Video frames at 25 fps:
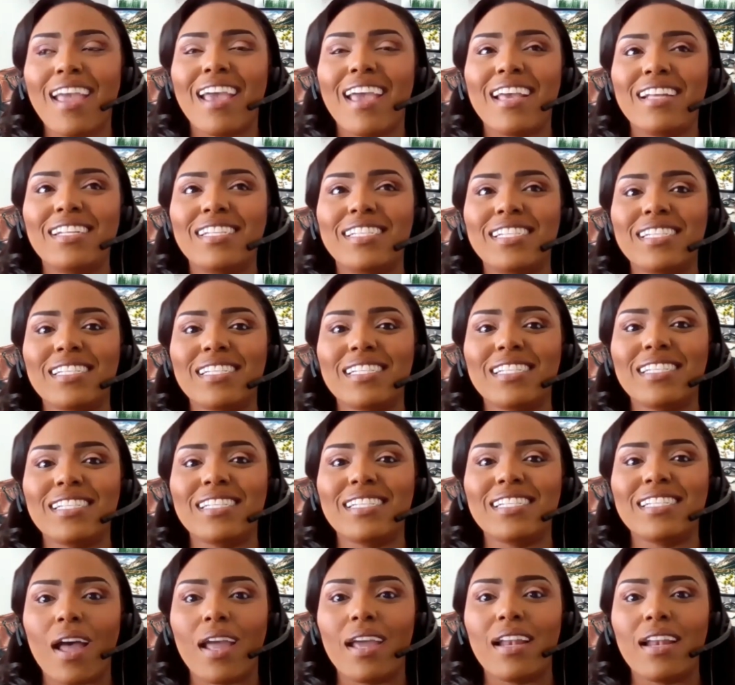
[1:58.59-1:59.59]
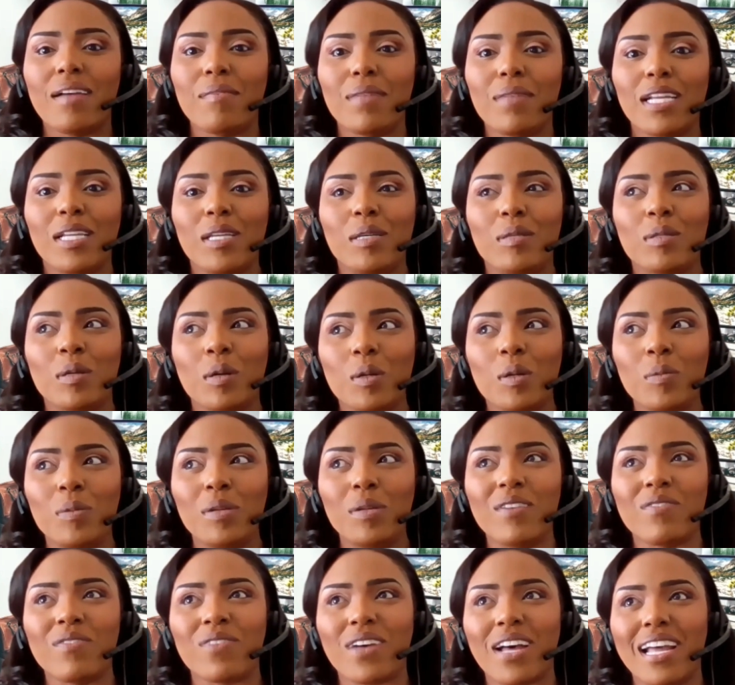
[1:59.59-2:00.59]
And she's like, "Why?" And I'm like, "You told
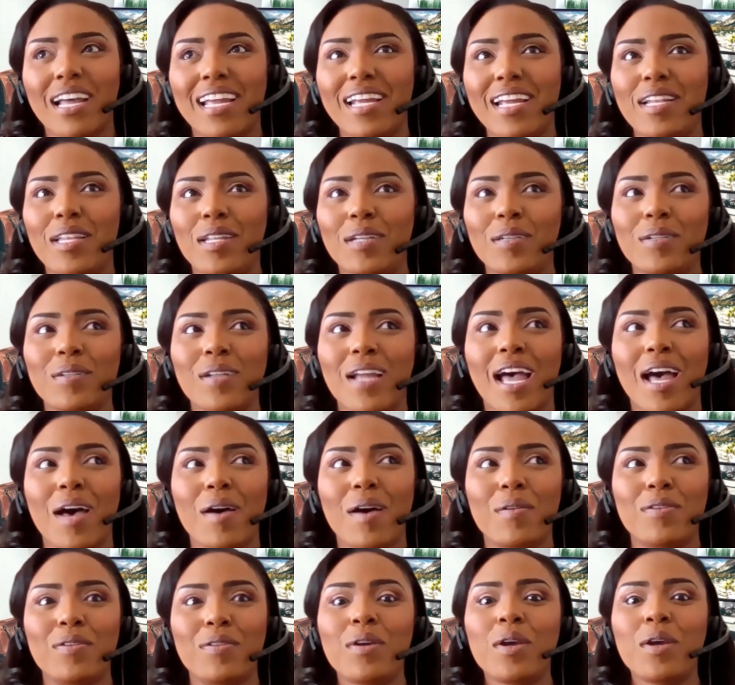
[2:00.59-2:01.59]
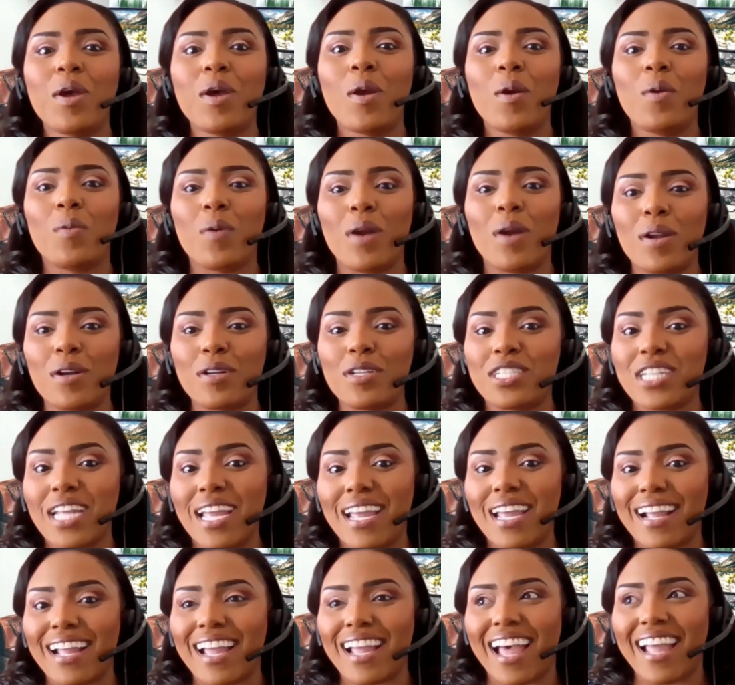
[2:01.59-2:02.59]
me if I learned how to run her
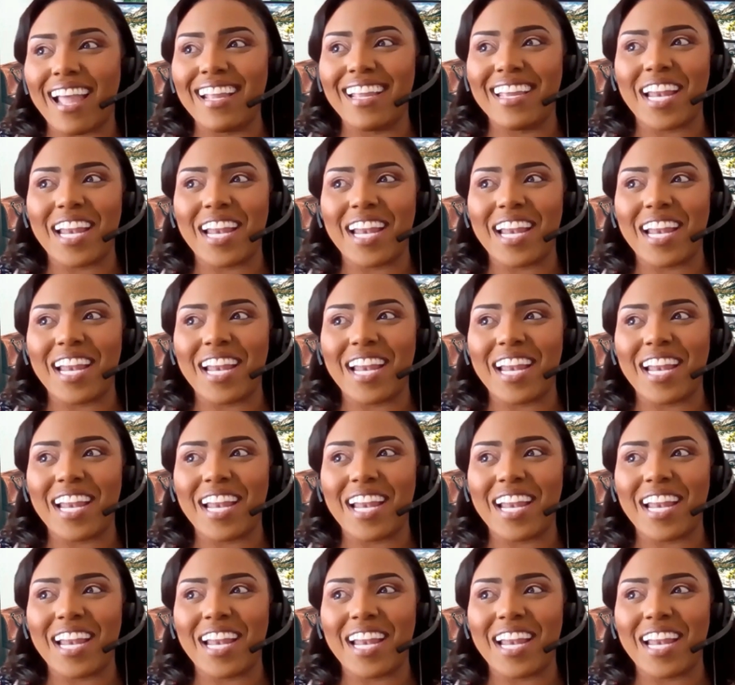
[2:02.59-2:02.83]
check, I